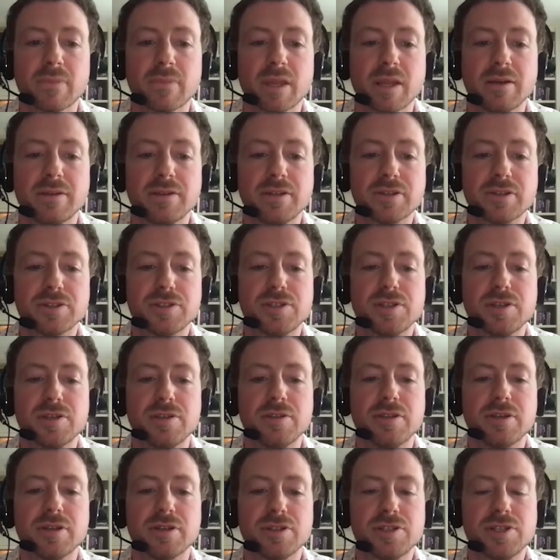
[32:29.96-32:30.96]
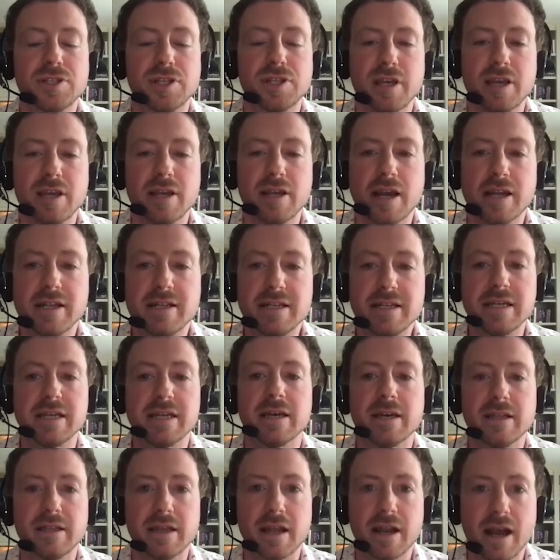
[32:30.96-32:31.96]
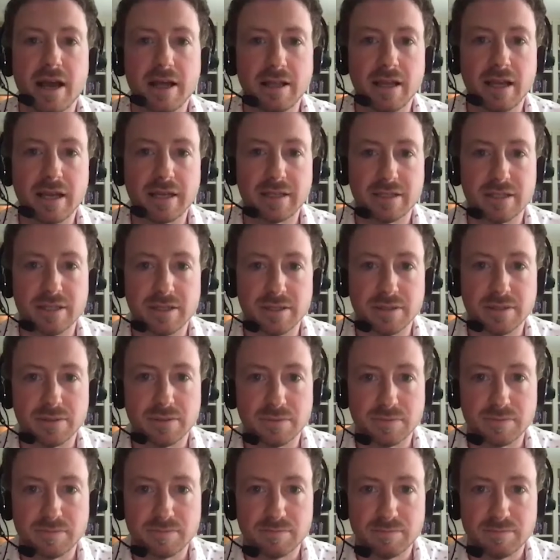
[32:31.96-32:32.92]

there's an idea that I like to